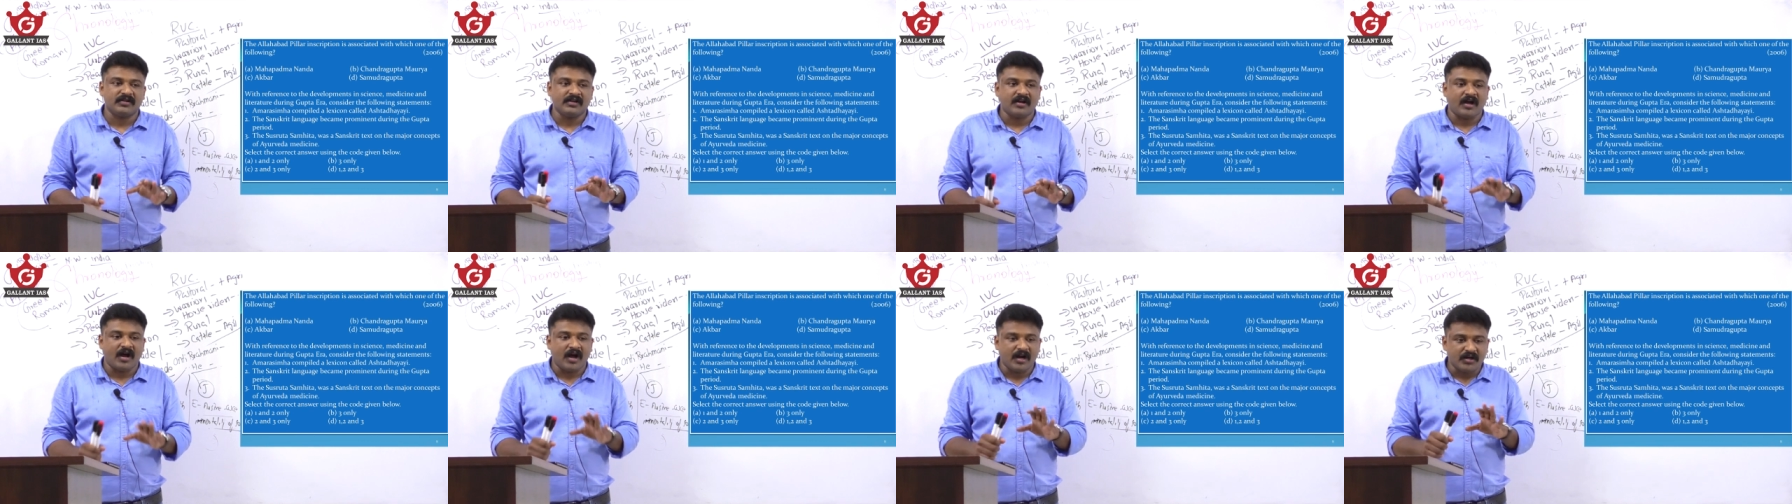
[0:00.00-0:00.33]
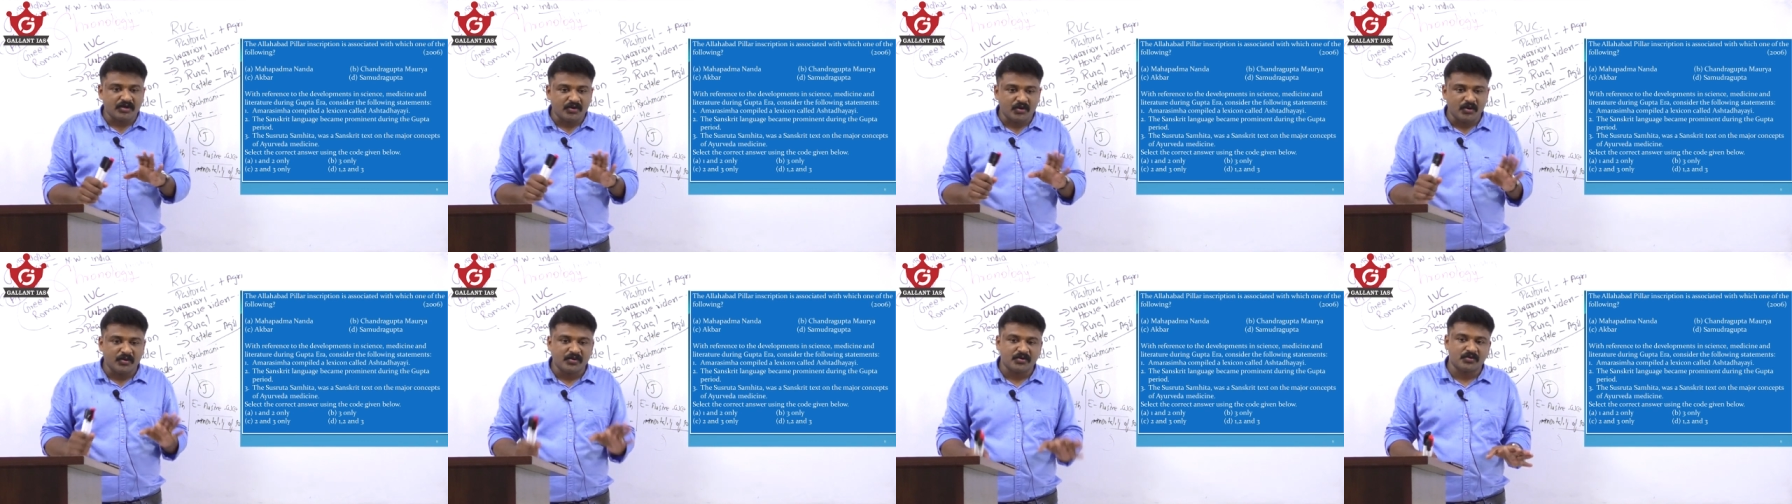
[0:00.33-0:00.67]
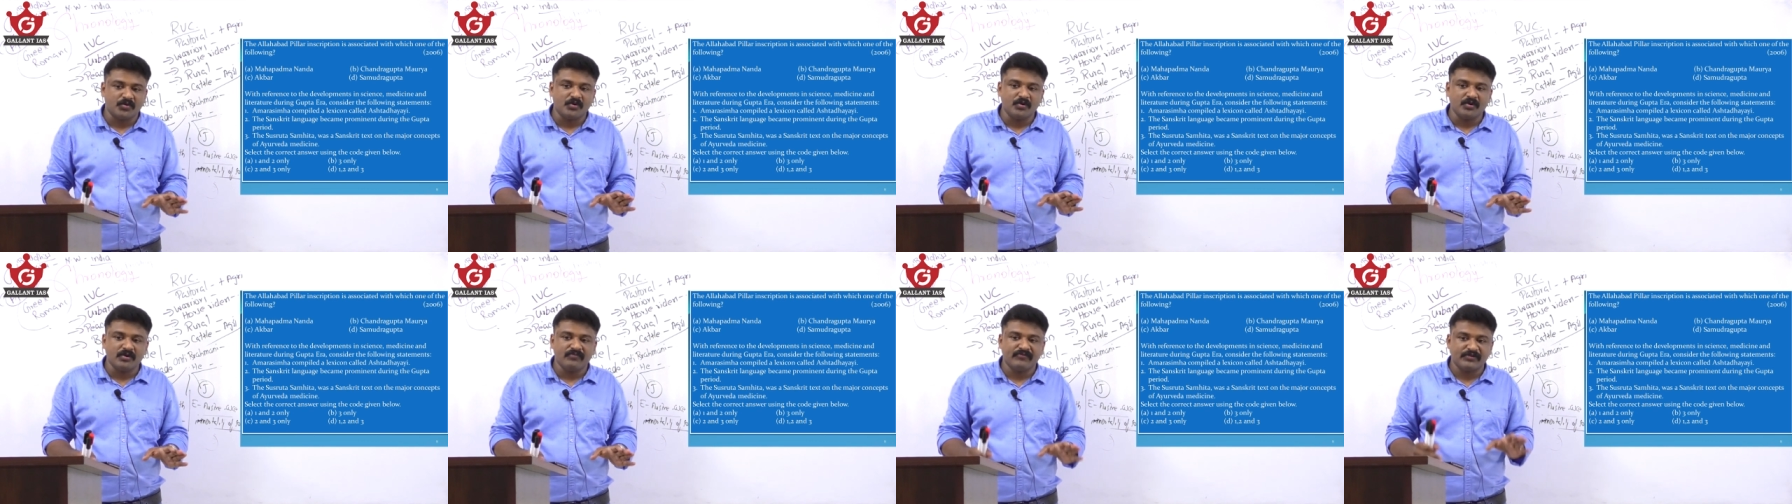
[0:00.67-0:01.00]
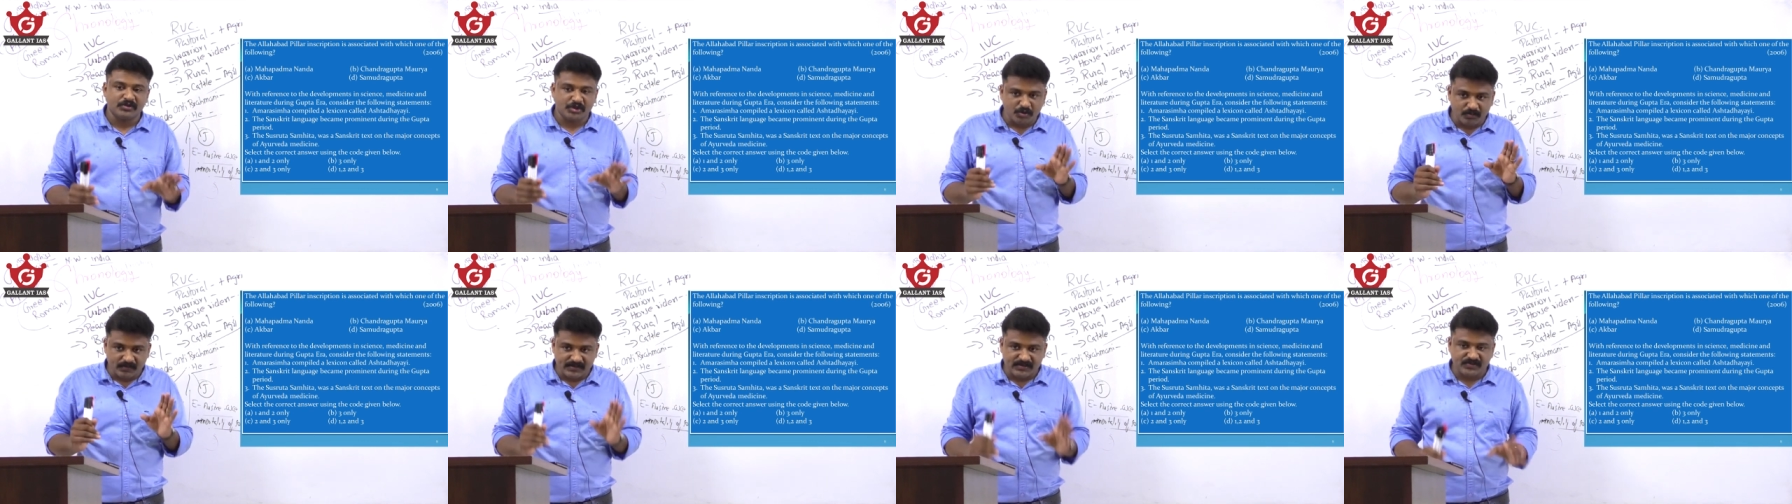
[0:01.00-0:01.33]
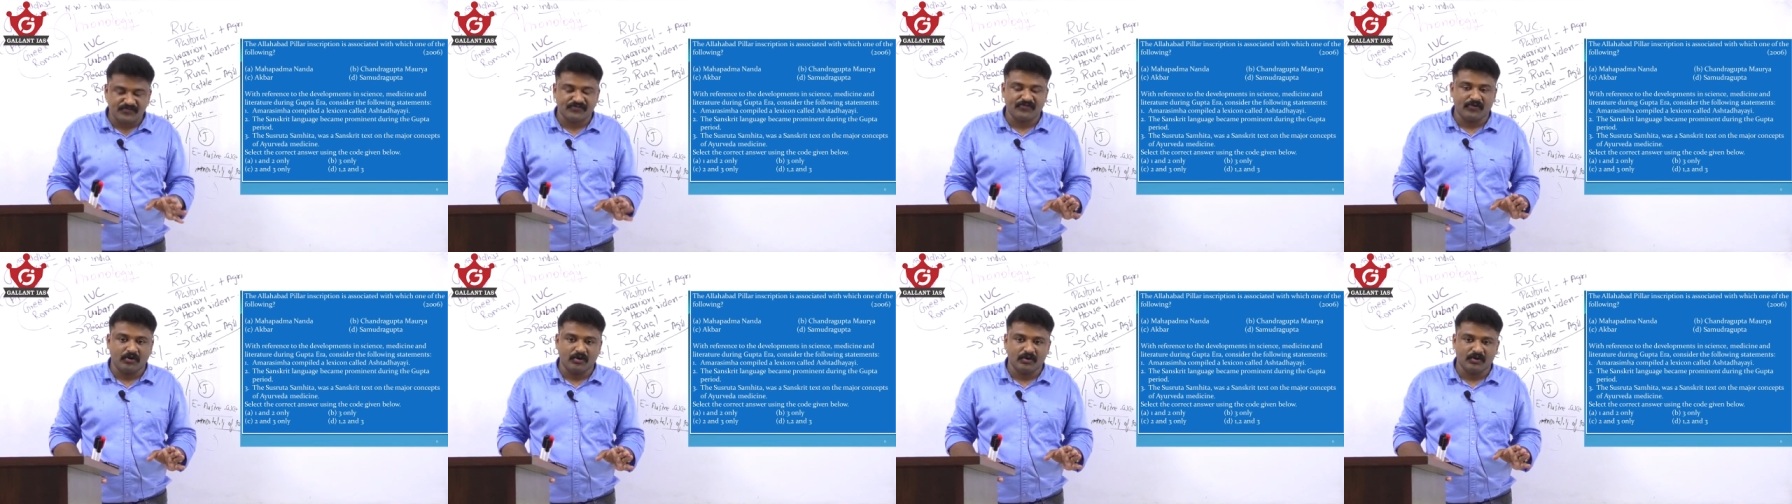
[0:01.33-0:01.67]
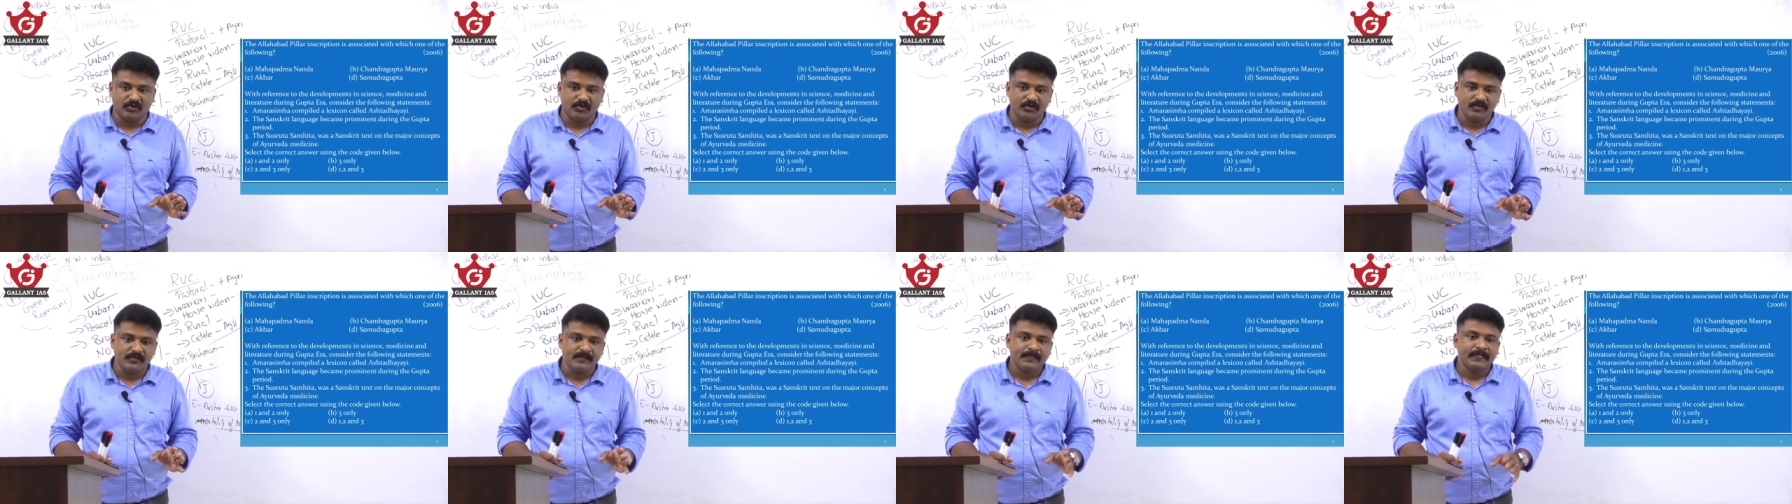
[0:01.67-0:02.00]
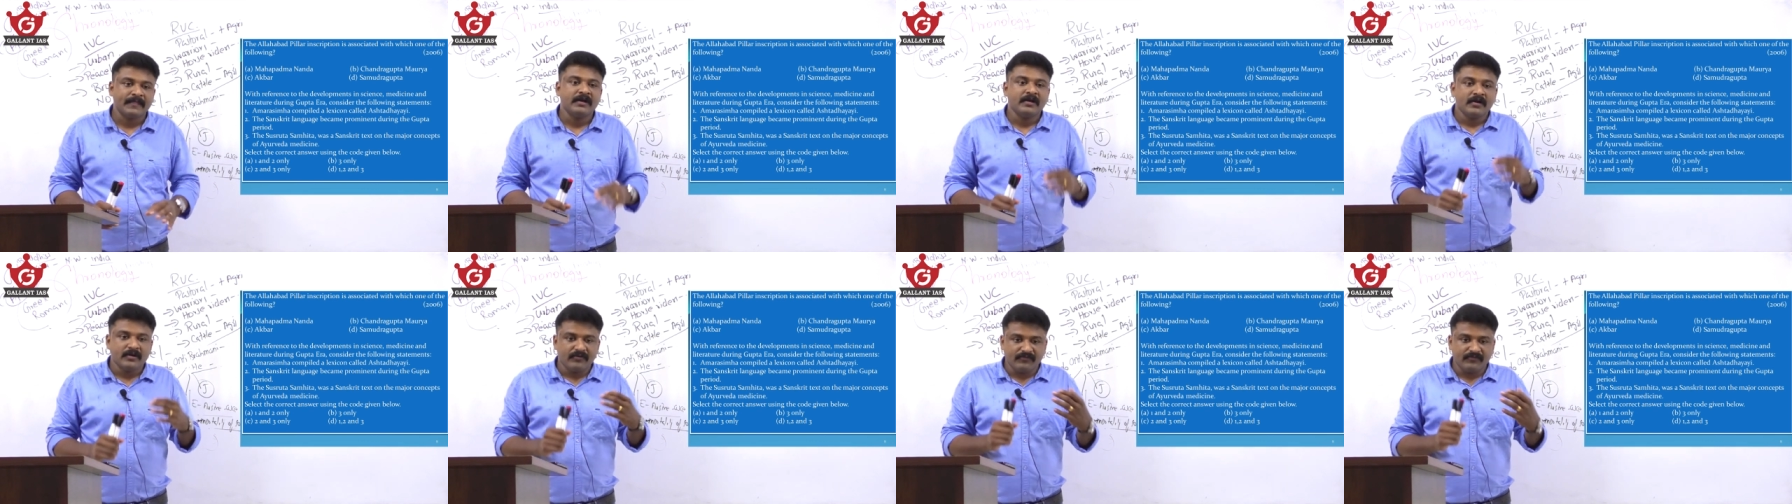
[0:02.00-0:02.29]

a hardcore rule which you must follow